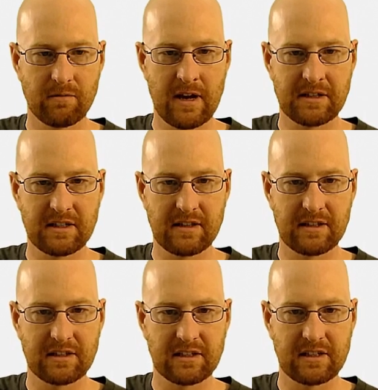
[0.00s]
the rest of
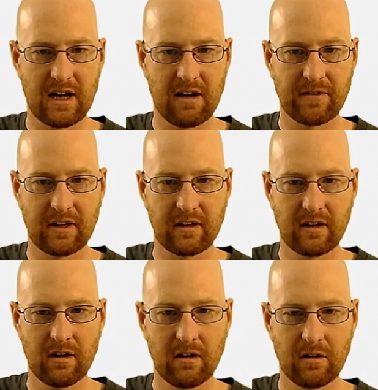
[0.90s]
this stuff can
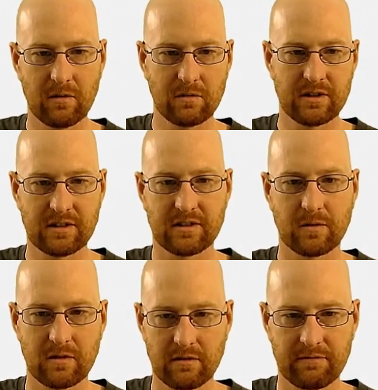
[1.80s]
go just
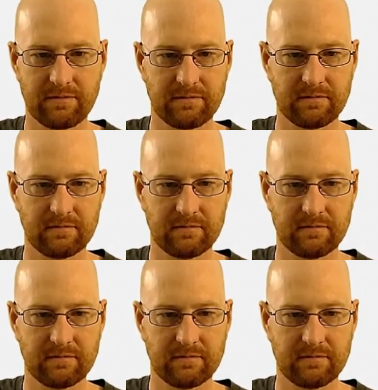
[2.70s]
sort of